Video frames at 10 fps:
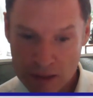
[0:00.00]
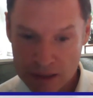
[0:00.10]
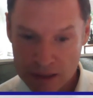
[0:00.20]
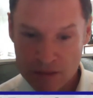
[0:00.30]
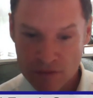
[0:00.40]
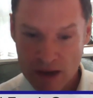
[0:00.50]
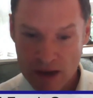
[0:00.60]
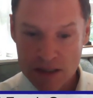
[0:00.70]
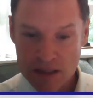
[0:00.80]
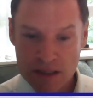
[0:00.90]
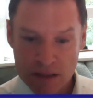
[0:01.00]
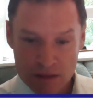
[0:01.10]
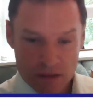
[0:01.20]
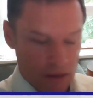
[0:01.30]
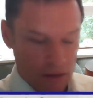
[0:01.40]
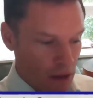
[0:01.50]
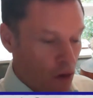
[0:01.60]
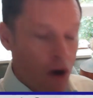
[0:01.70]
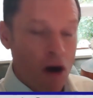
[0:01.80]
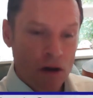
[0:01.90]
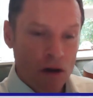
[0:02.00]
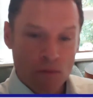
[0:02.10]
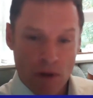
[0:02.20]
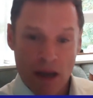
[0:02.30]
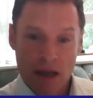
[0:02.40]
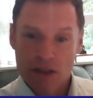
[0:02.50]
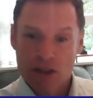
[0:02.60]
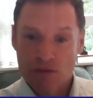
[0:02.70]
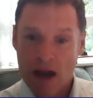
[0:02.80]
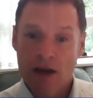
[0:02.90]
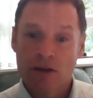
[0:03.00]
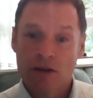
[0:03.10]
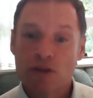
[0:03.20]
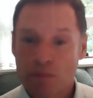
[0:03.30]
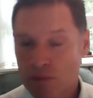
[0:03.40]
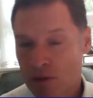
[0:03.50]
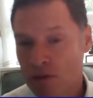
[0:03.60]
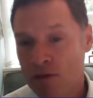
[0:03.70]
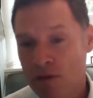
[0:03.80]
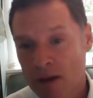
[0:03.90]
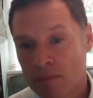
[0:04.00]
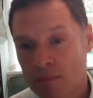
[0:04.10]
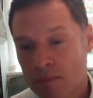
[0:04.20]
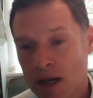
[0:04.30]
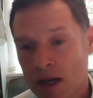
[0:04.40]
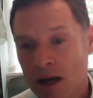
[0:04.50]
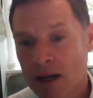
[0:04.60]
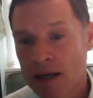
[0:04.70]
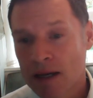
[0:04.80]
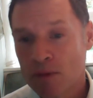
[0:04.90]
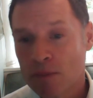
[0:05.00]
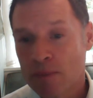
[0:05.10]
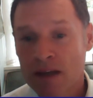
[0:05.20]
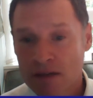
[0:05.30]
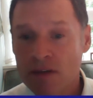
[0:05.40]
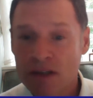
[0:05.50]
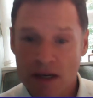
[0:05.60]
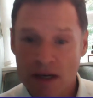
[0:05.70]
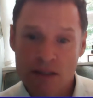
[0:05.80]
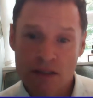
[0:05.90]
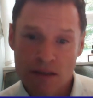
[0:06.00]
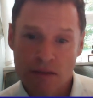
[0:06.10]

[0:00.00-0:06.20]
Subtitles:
invest in a long-range values program. Will pay dividends.